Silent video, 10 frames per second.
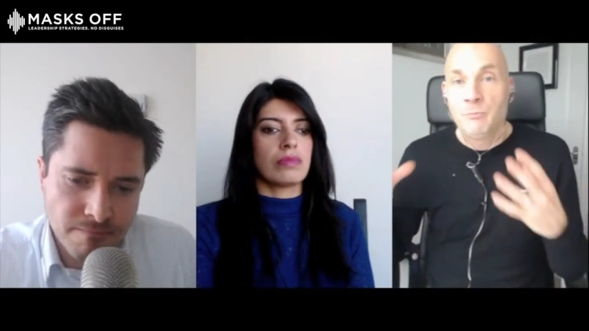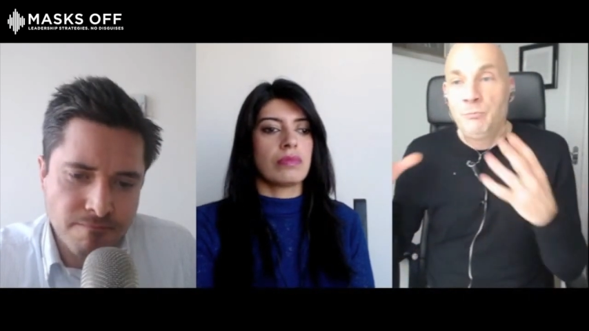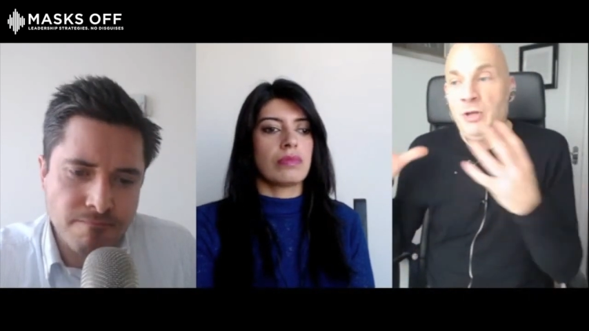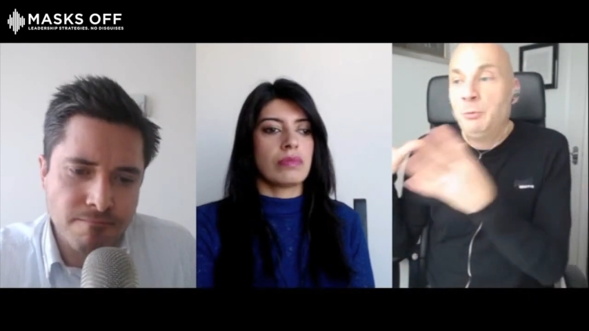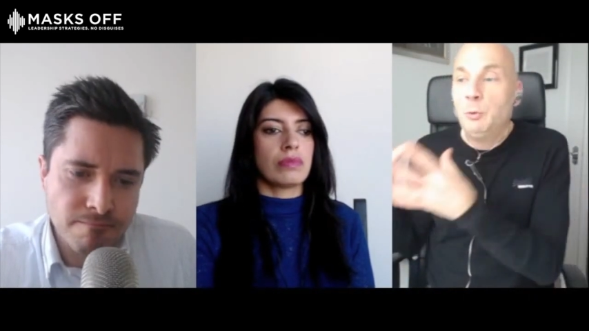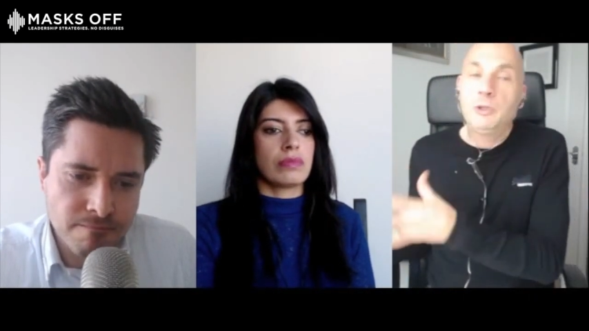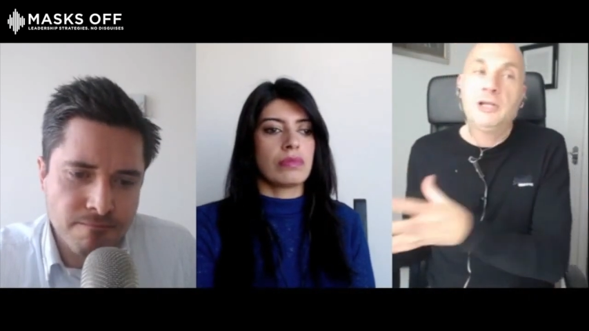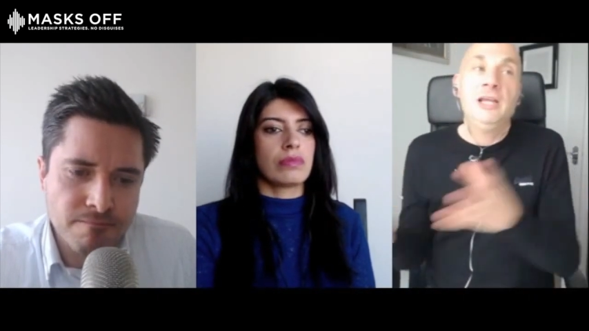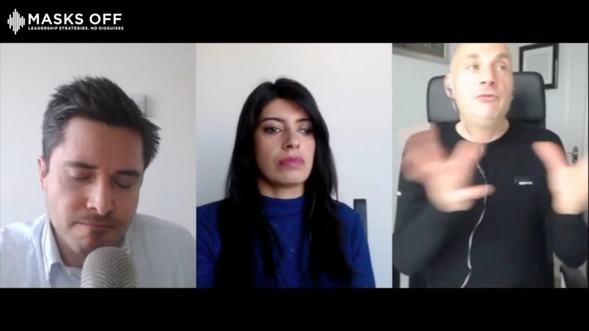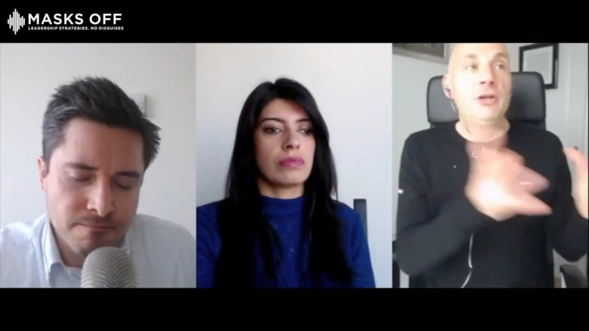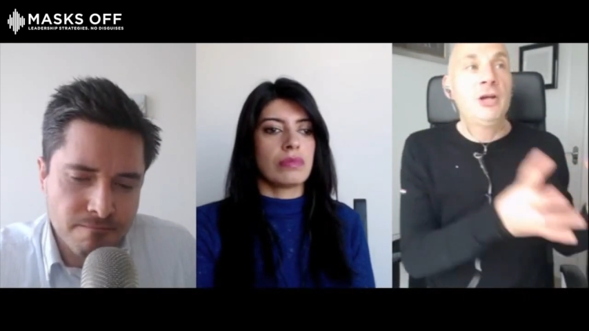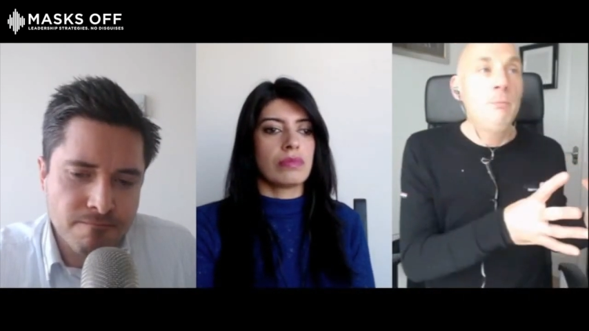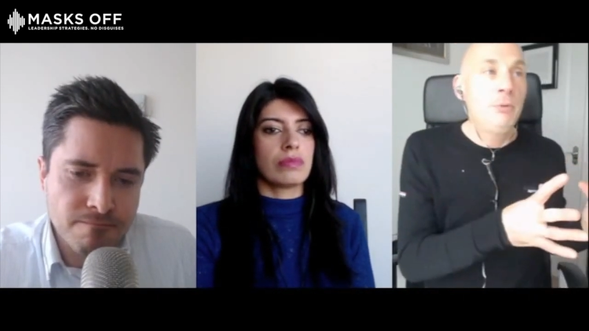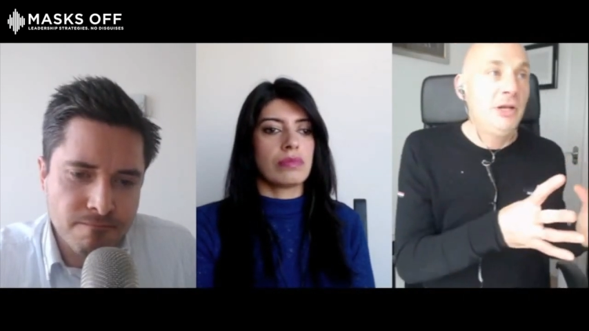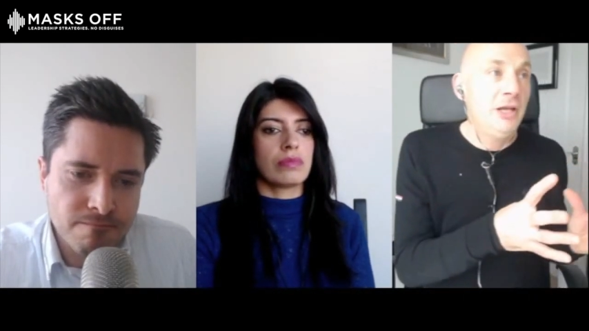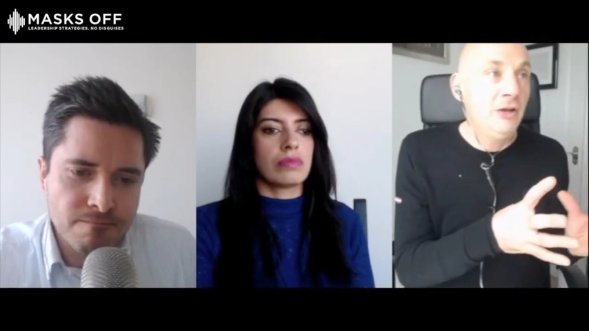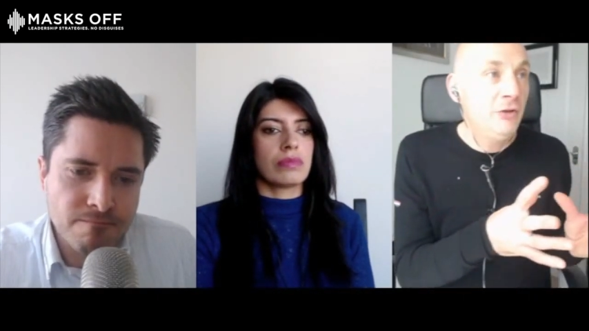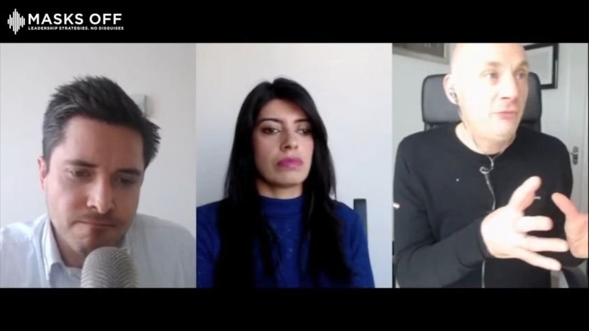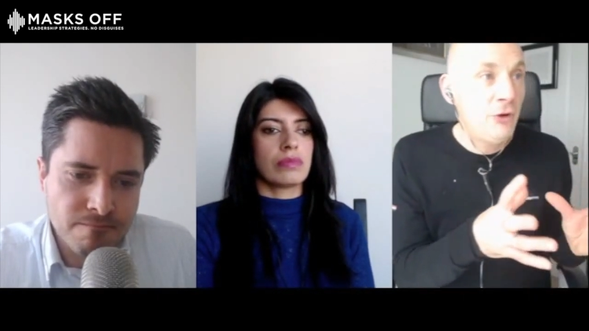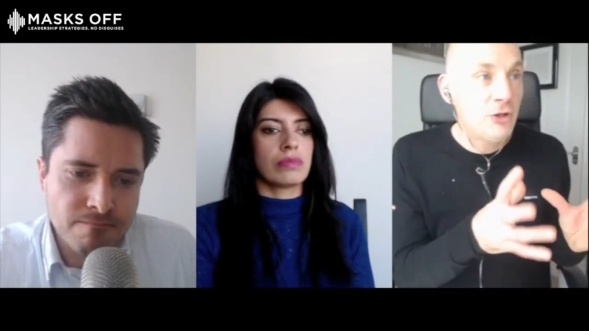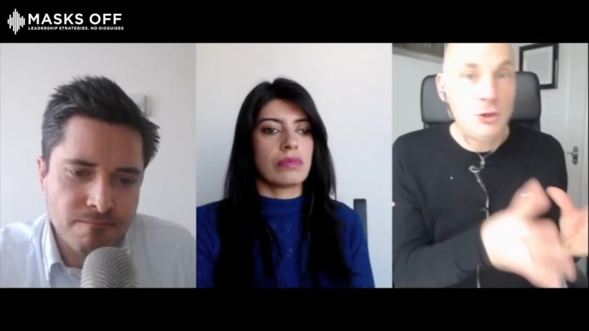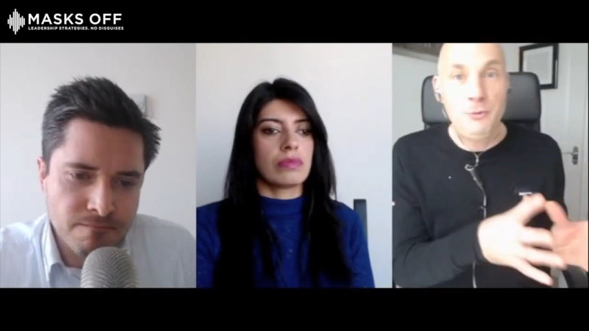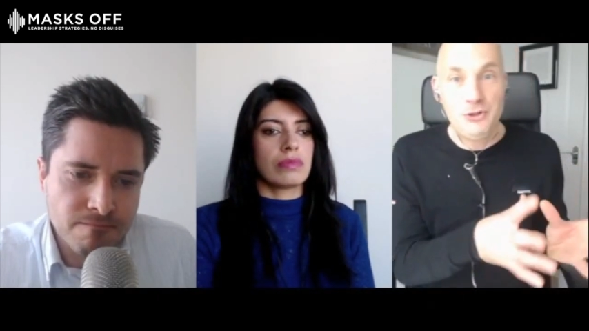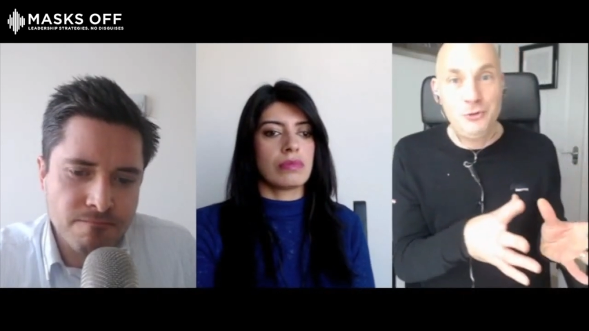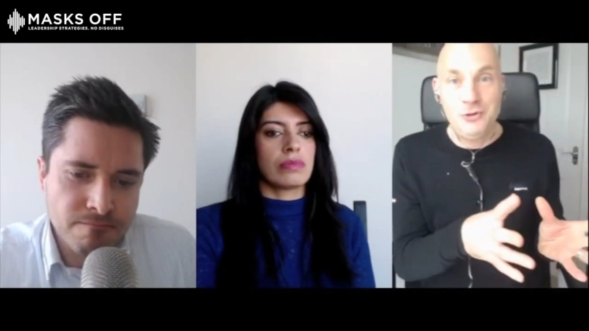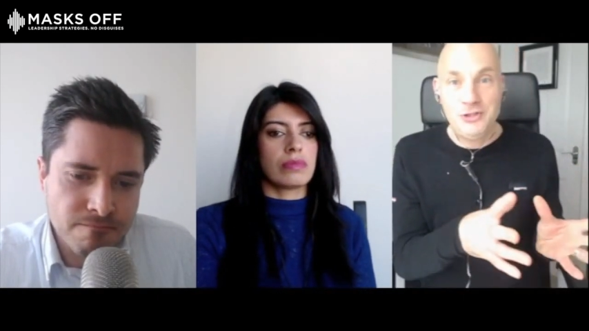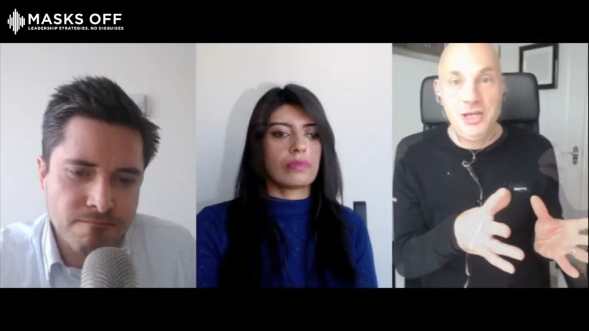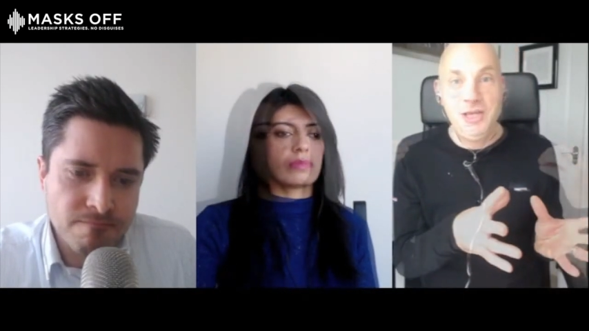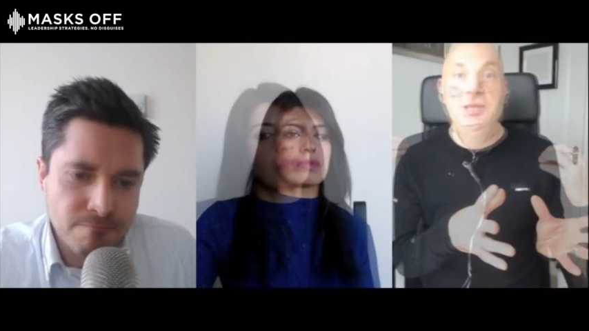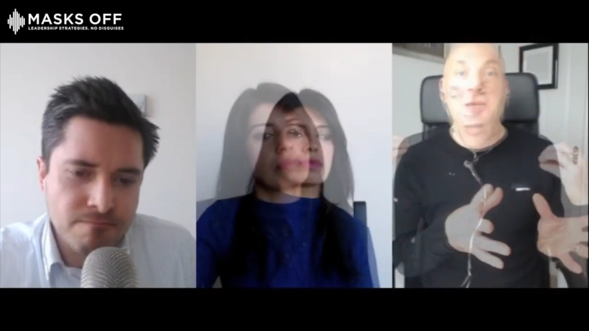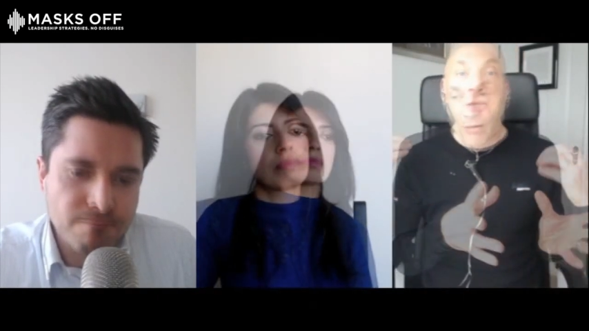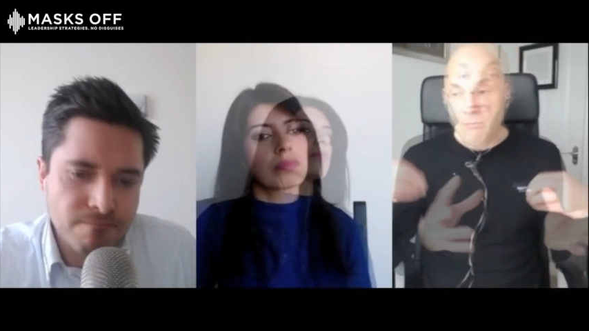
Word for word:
Speaker 1: Mm. People would leave the company at the first opportunity.